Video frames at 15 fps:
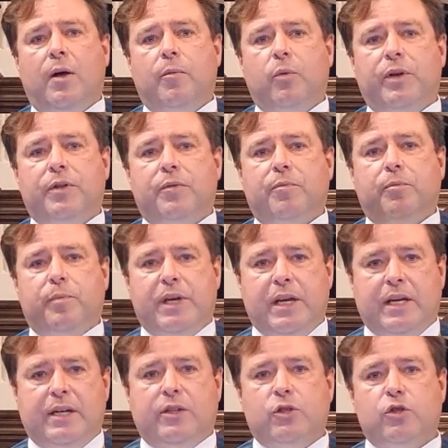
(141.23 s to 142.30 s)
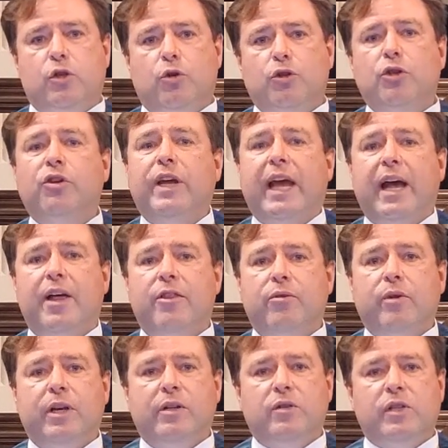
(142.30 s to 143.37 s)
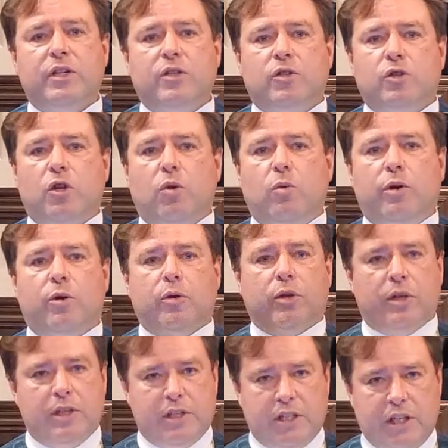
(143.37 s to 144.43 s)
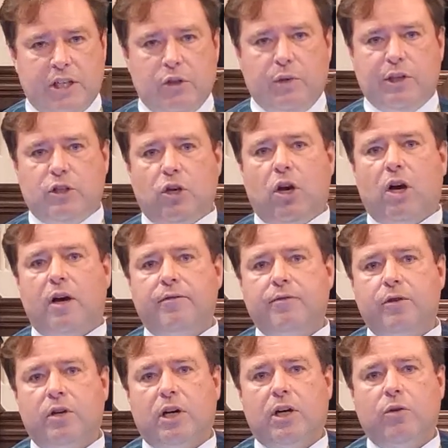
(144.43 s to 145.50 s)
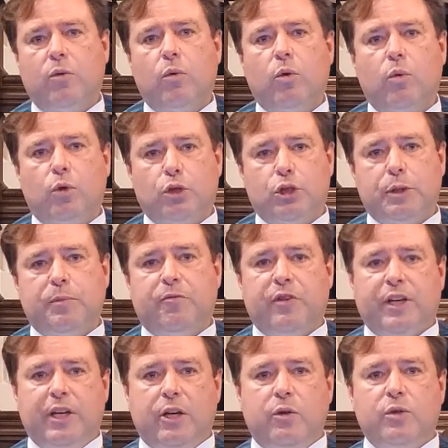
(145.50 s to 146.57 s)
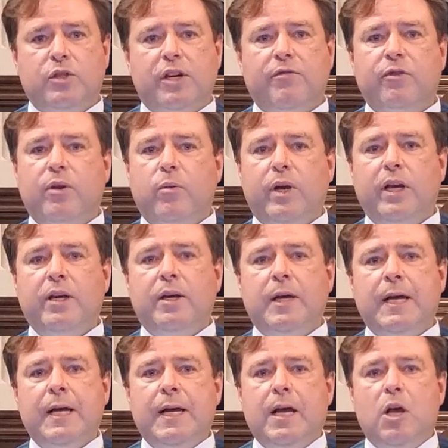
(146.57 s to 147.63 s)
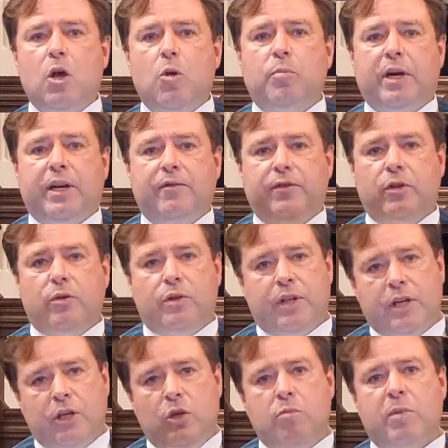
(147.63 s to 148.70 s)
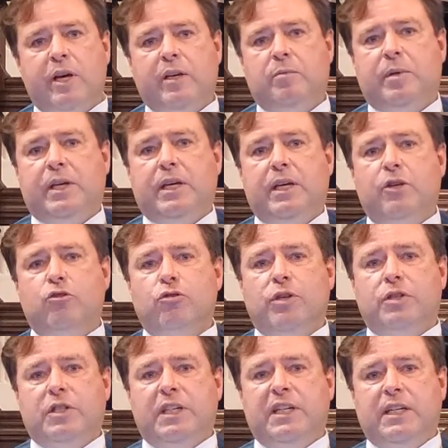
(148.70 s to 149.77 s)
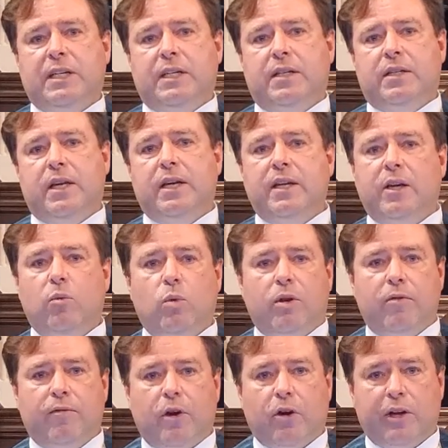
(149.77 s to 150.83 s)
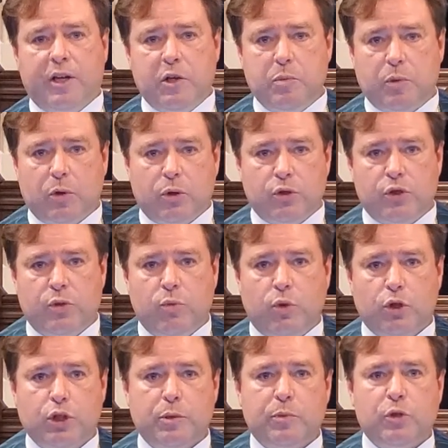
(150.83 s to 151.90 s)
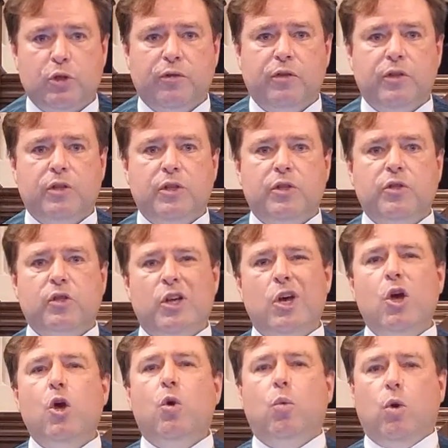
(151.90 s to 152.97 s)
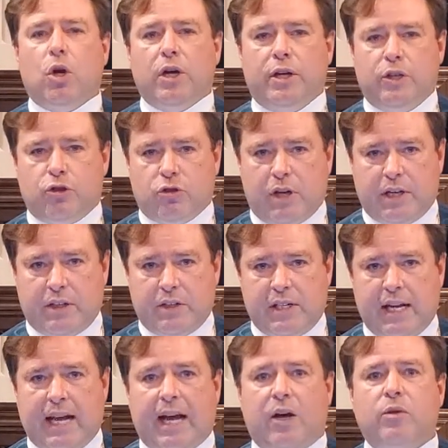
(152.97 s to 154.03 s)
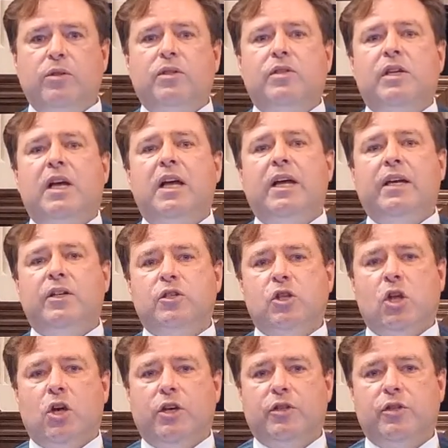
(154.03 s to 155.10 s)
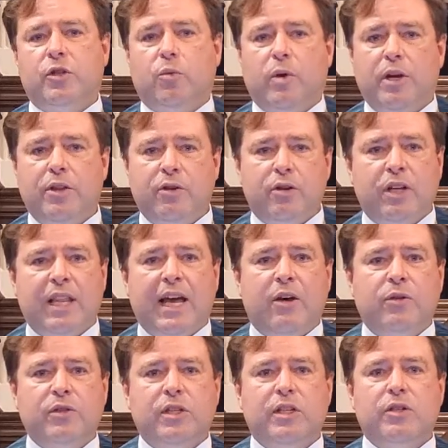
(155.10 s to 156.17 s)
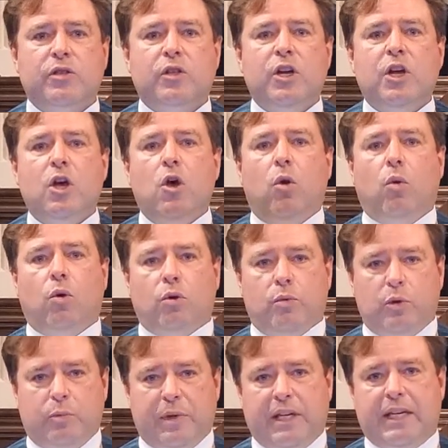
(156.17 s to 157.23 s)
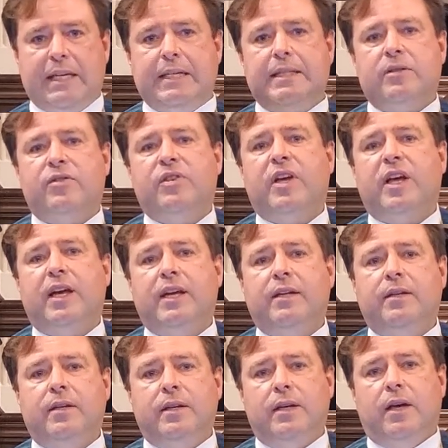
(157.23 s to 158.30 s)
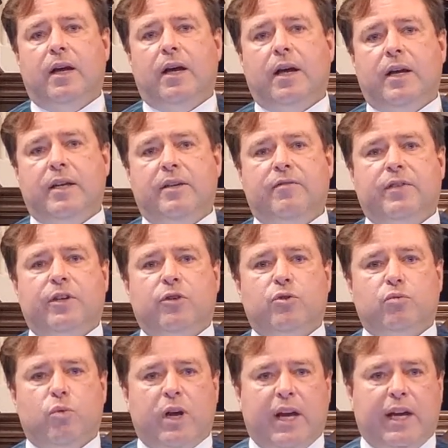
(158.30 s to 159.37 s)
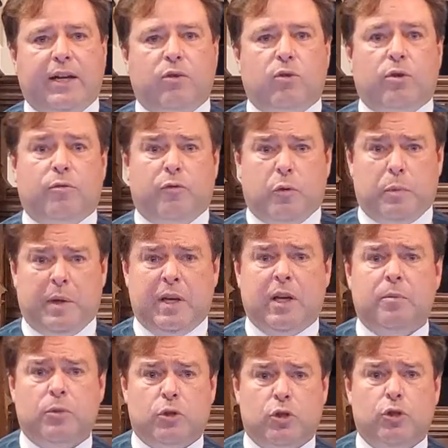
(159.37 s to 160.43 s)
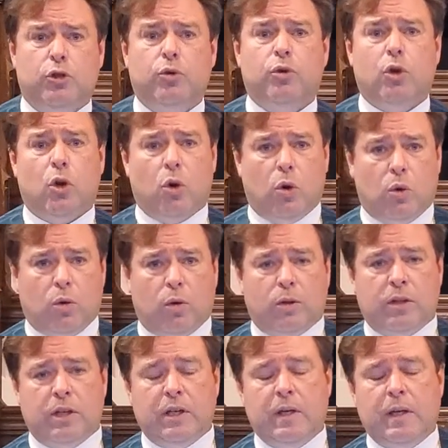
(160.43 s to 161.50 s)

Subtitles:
with being in social gatherings, and so we're continuing to offer our worship videos every week. But if you think you might be interested in attending one of our in-person worship services, we're going to try to stay outside as long as the weather allows us, or we'll be inside if there's rain or if it becomes too cold.